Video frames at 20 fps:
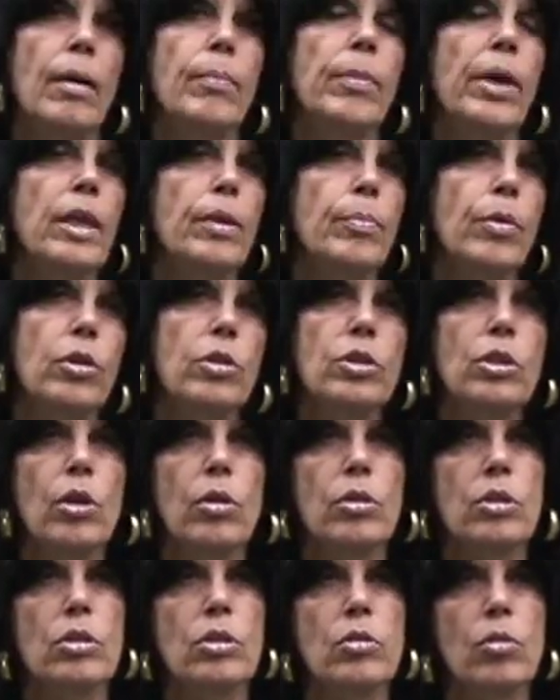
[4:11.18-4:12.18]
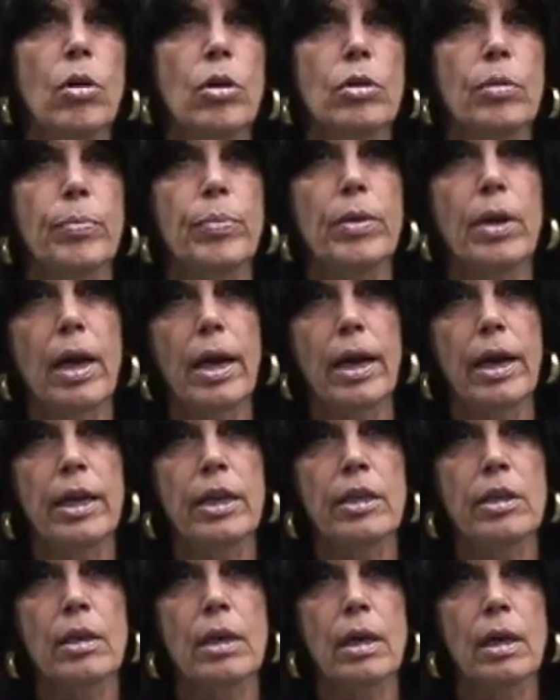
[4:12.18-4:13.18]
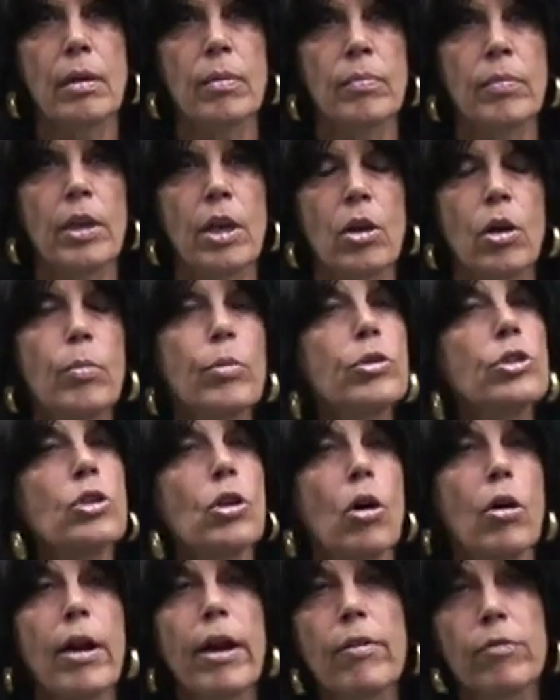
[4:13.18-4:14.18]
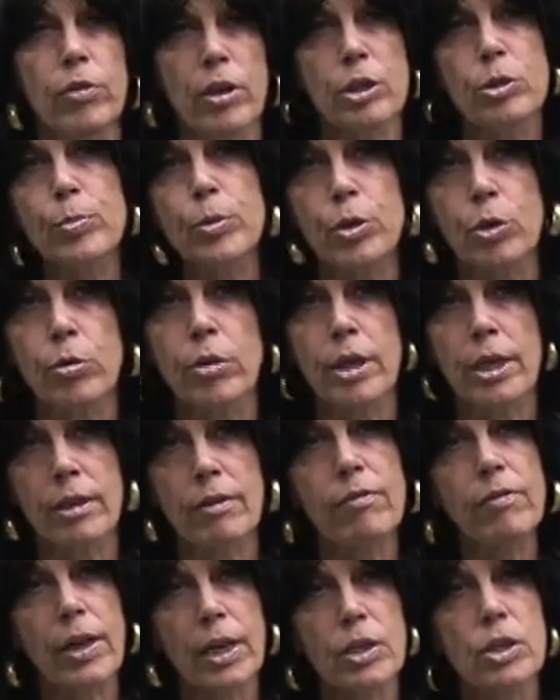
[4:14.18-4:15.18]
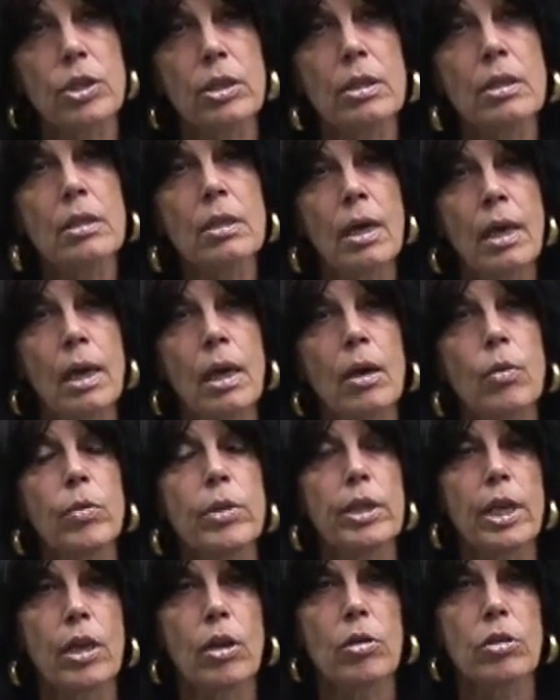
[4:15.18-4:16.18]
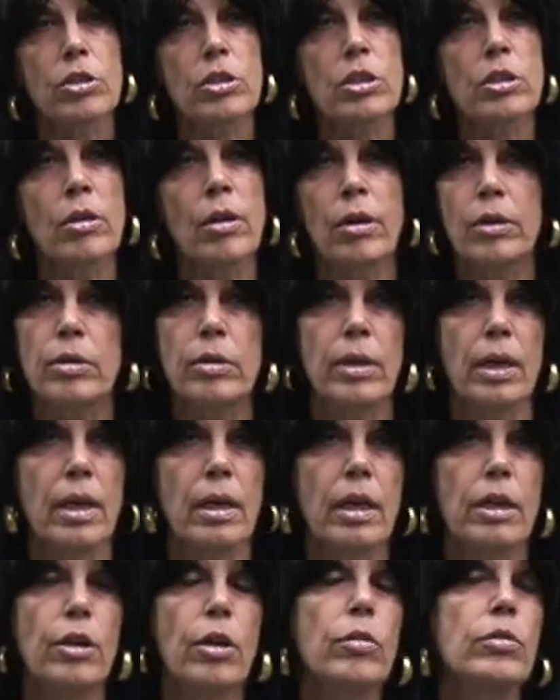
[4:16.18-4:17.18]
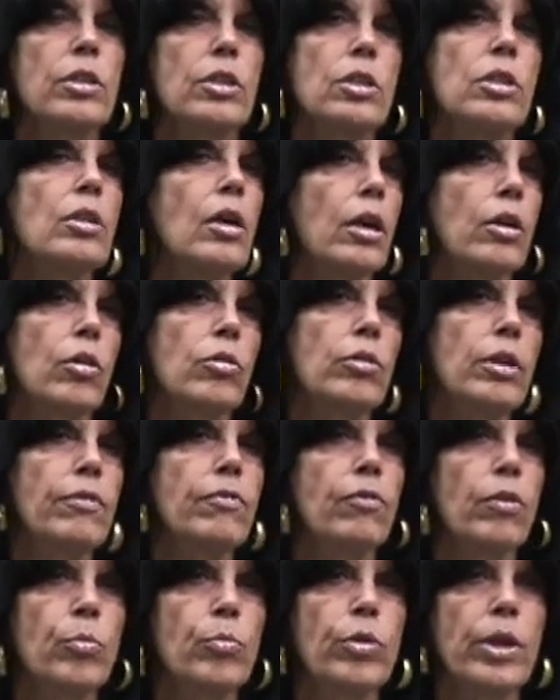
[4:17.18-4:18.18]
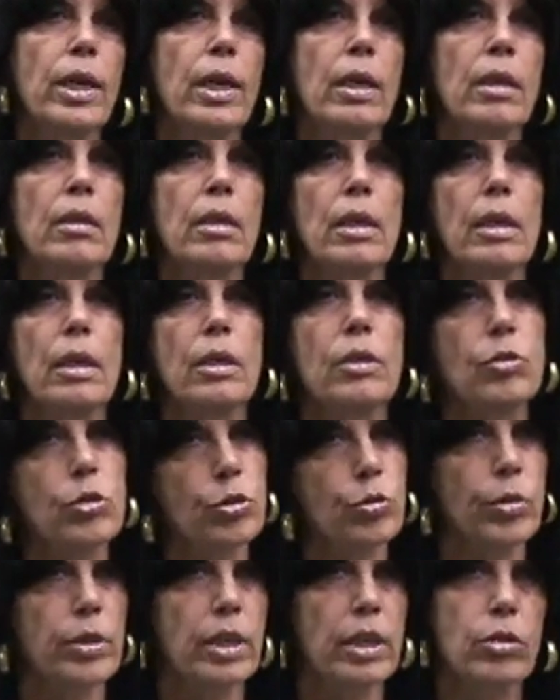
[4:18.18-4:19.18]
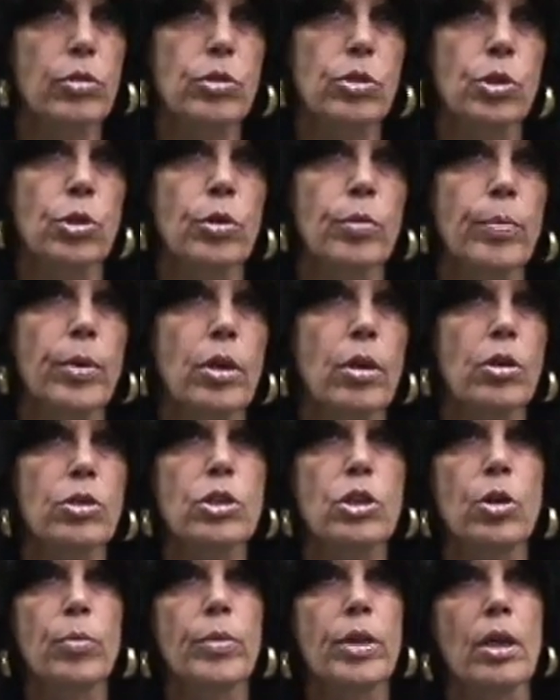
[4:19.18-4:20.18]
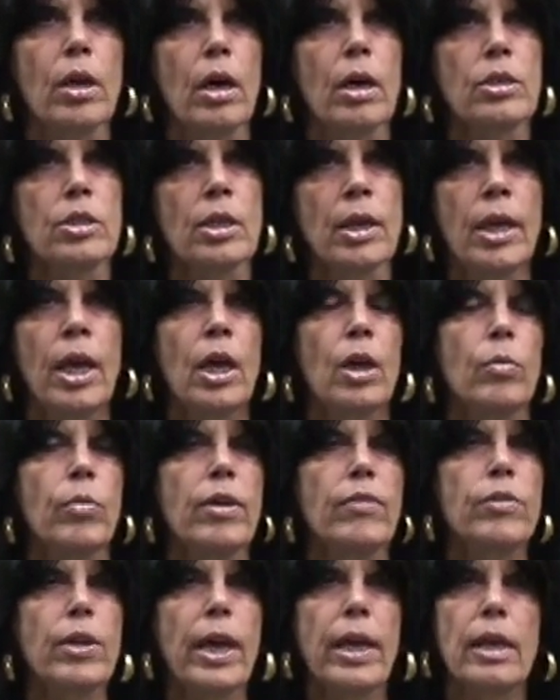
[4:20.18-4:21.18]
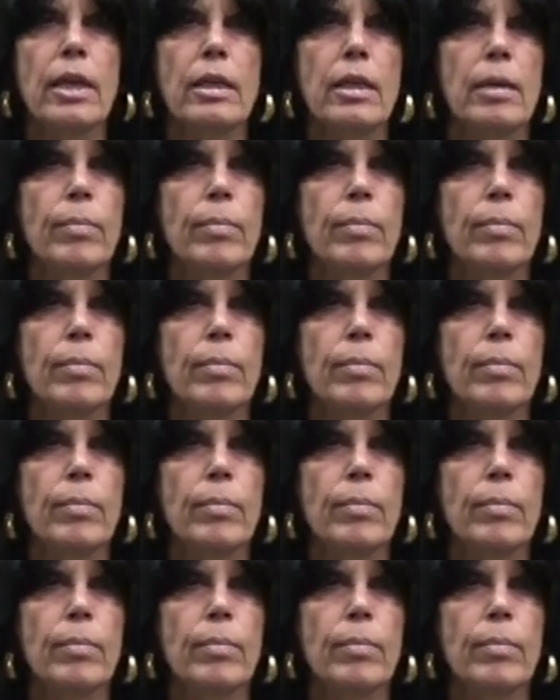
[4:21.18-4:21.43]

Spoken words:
Many birds go to slaughter blind. They almost all have respiratory infections when they go to slaughter. And I know this not only from reading the industry literature, but also because we've taken